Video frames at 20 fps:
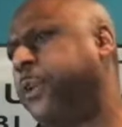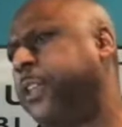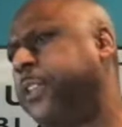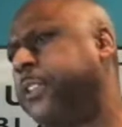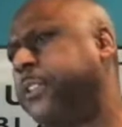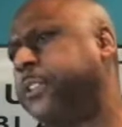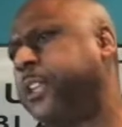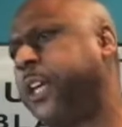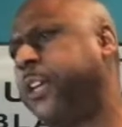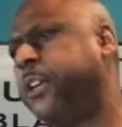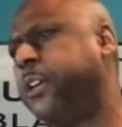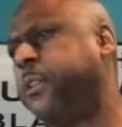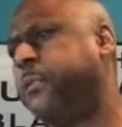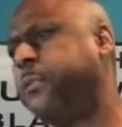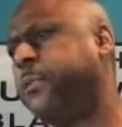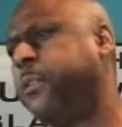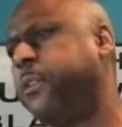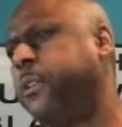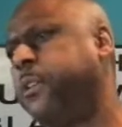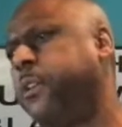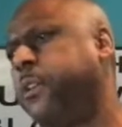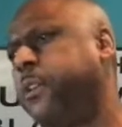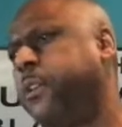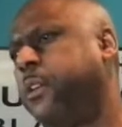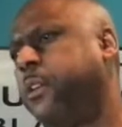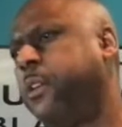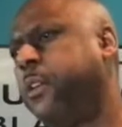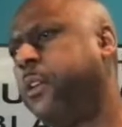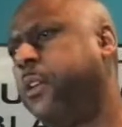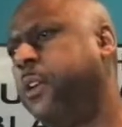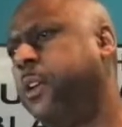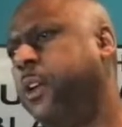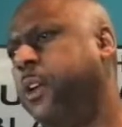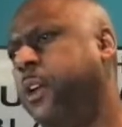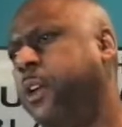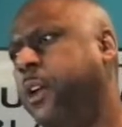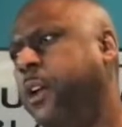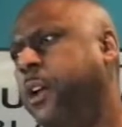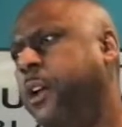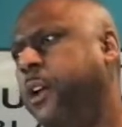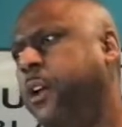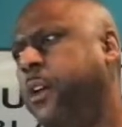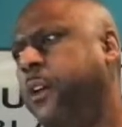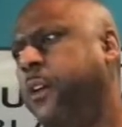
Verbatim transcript: or he stayed up? You told me